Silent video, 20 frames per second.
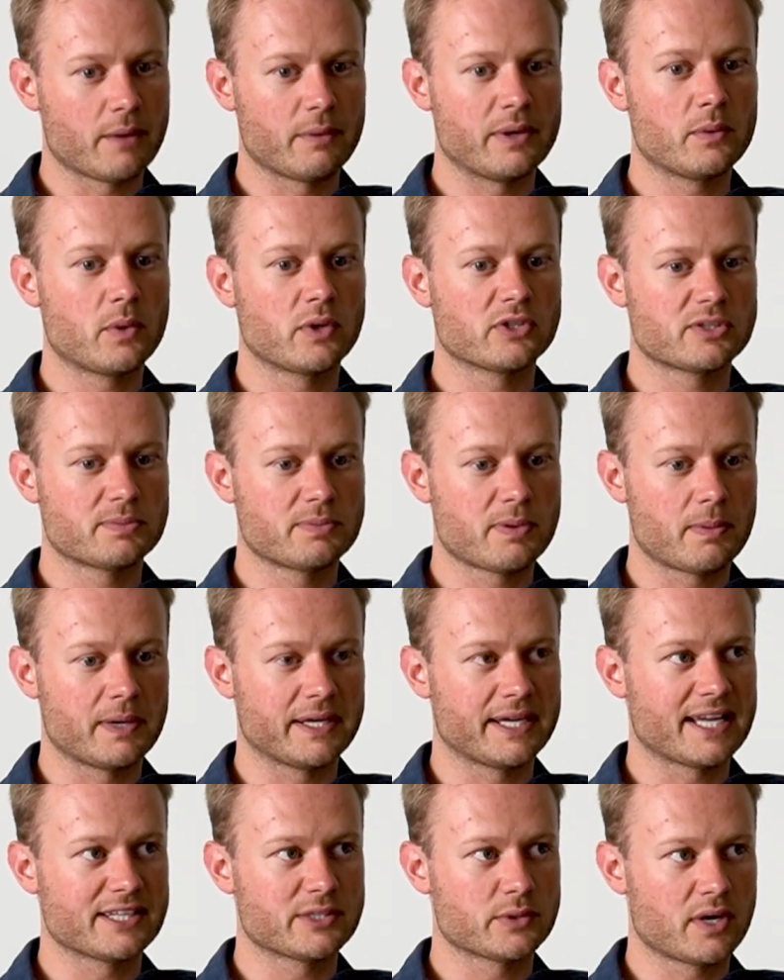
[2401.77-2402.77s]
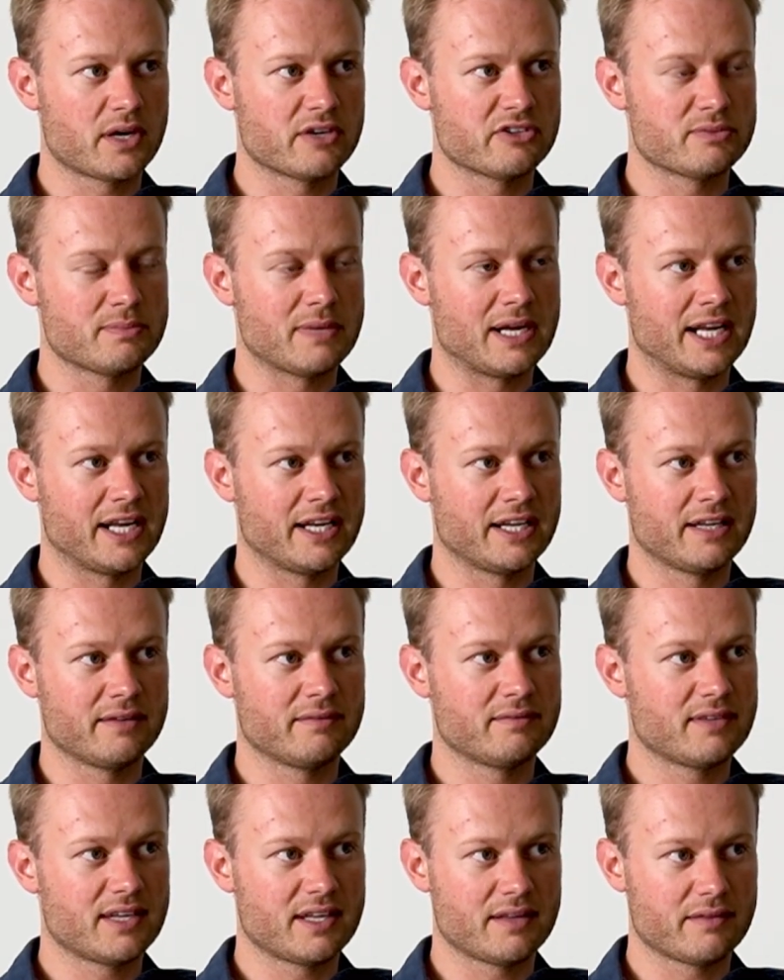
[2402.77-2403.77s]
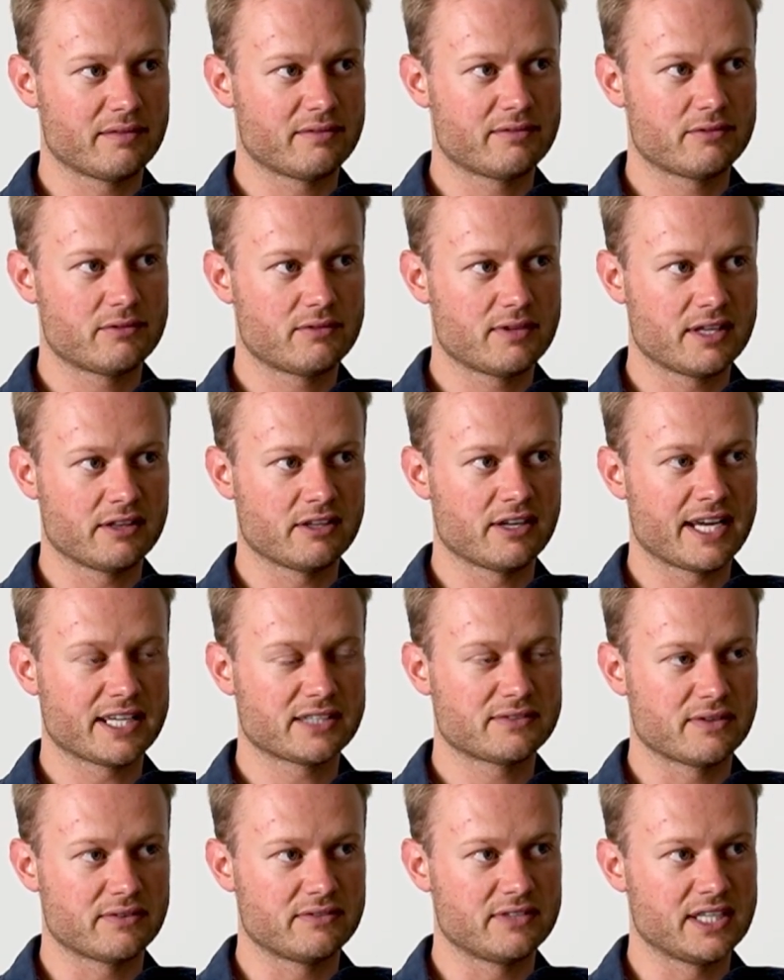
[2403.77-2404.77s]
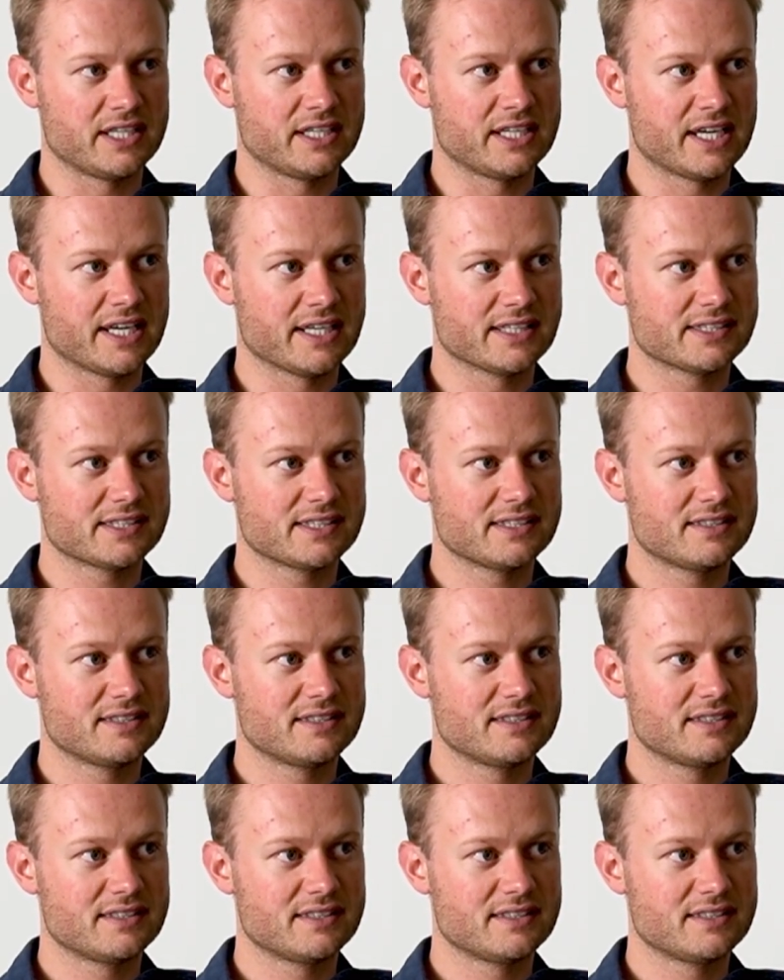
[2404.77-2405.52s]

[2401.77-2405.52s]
we want to probably get to 100 million in the next 15 years.